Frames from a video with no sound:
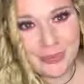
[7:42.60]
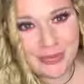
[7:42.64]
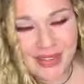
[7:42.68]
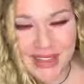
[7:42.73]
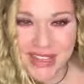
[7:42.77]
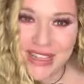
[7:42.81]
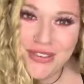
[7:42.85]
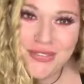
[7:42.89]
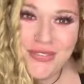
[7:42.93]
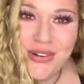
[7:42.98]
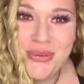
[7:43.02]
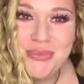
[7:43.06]

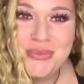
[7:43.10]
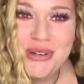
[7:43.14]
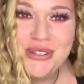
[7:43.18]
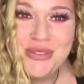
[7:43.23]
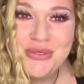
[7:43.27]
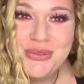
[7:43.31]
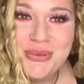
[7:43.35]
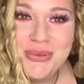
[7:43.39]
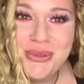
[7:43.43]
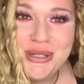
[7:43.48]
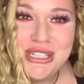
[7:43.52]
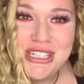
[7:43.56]
thank you very much
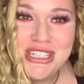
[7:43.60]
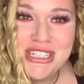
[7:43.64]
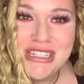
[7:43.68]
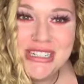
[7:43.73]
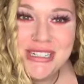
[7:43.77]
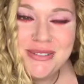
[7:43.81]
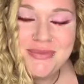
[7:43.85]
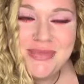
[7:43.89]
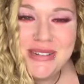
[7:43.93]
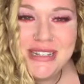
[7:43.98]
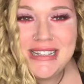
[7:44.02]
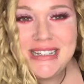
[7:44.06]
for
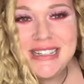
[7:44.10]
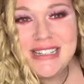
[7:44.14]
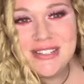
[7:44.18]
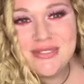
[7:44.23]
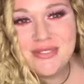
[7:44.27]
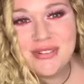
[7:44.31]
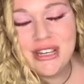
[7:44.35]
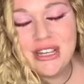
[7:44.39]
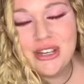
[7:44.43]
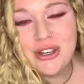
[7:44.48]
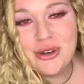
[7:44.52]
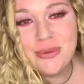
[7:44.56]
watching. Please
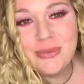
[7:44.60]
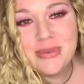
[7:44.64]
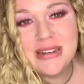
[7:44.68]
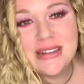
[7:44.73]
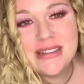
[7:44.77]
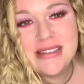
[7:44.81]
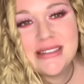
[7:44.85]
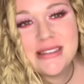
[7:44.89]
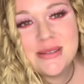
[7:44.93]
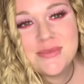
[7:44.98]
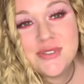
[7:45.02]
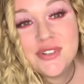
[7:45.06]
rate, comment
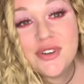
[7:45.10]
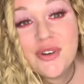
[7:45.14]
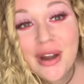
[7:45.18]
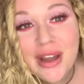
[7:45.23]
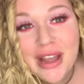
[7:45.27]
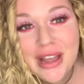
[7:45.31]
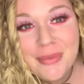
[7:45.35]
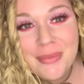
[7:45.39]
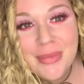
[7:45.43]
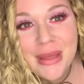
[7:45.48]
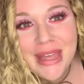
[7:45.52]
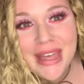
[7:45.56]
and
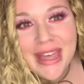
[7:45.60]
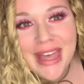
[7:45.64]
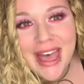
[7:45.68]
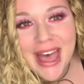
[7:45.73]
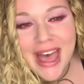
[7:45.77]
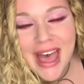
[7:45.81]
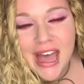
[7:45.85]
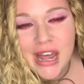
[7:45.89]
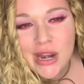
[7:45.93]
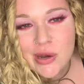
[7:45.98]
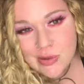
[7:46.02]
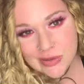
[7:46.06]
subscribe,
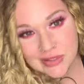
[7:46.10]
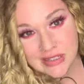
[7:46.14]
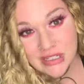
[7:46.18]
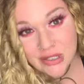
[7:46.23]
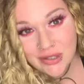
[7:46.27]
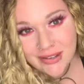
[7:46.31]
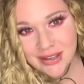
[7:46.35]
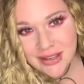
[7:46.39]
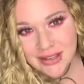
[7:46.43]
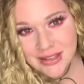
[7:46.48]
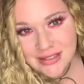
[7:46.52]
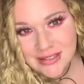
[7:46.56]
and I'll see
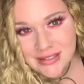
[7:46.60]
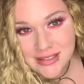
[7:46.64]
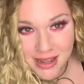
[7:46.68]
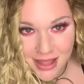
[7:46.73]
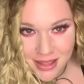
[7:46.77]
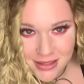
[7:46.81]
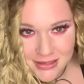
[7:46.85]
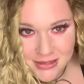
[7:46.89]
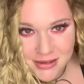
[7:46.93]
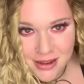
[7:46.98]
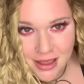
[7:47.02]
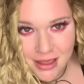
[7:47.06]
you guys
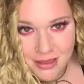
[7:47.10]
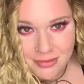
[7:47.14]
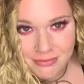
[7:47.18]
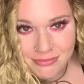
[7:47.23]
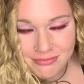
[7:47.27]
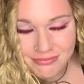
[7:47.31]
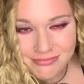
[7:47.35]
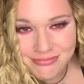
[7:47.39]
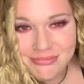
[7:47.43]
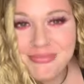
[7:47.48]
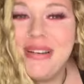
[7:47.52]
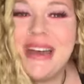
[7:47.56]
next time.
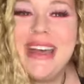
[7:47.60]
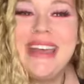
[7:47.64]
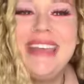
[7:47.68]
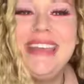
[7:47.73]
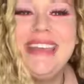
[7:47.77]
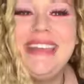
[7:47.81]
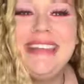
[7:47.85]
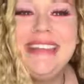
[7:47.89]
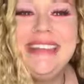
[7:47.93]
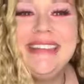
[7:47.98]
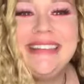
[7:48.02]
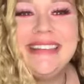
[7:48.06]

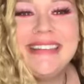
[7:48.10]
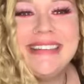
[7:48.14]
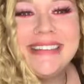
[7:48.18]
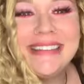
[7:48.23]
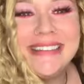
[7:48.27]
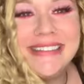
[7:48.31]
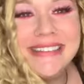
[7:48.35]
Bye.